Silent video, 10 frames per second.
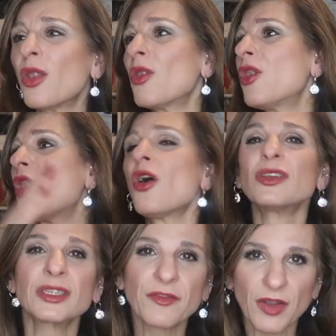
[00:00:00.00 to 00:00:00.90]

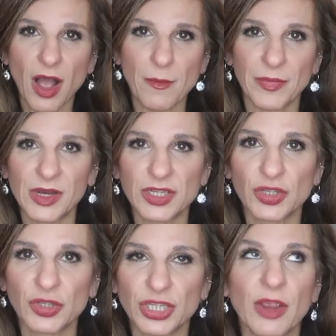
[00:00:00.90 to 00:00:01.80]
Lots of companies
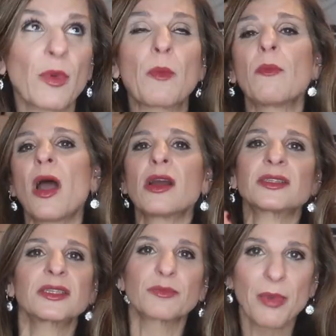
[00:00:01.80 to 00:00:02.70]
do shapewear.
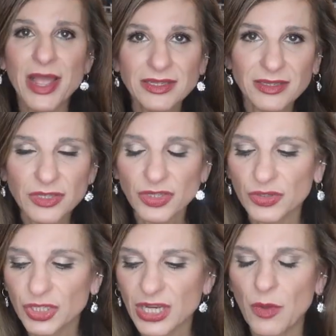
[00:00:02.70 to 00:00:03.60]
Marks and Spencers
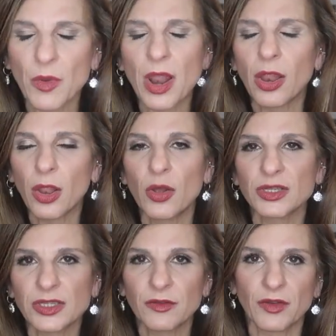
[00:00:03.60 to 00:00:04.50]
do shapewear.
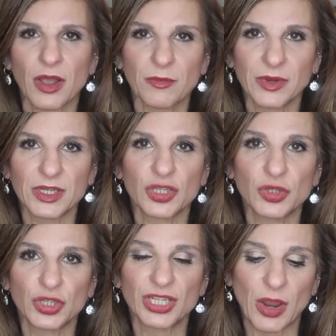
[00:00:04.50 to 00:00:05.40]
Lots of companies
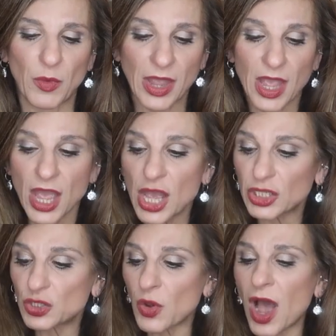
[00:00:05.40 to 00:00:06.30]
do shapewear.
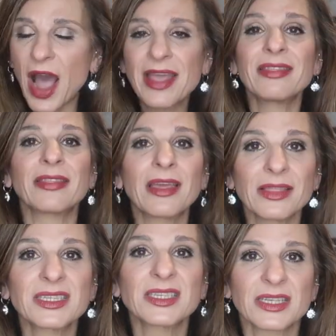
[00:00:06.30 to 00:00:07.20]
Do I
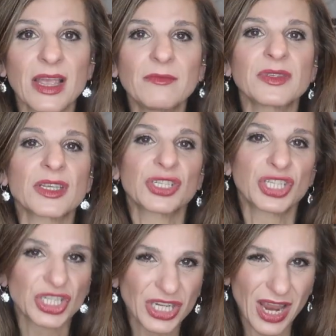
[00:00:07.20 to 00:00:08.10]
think the Skims
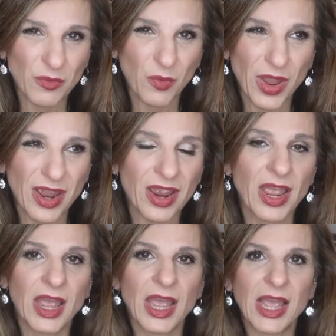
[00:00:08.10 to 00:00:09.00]
shapewear
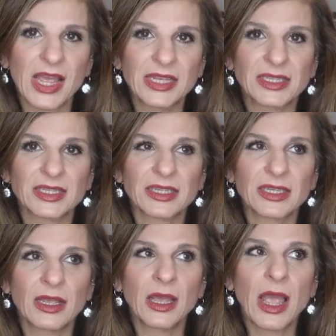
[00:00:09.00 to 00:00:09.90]

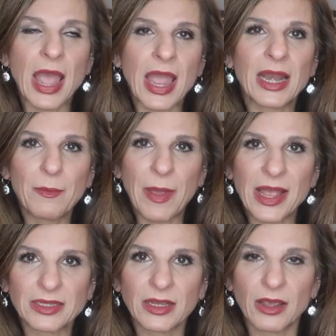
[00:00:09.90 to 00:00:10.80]
is any
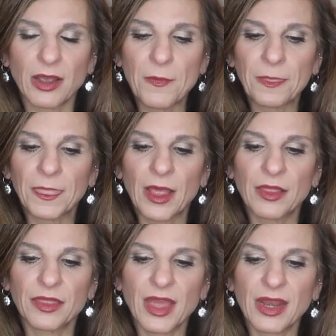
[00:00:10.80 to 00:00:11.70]
better
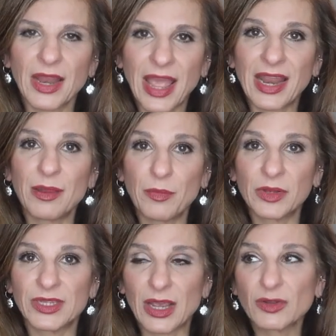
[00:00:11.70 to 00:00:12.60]
than
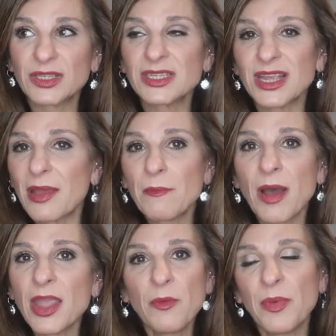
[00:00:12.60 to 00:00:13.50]
anybody else's? In
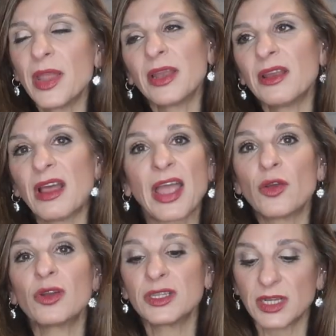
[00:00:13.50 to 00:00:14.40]
my opinion,
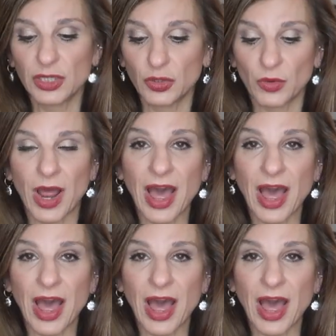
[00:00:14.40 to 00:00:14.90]
I honestly don't.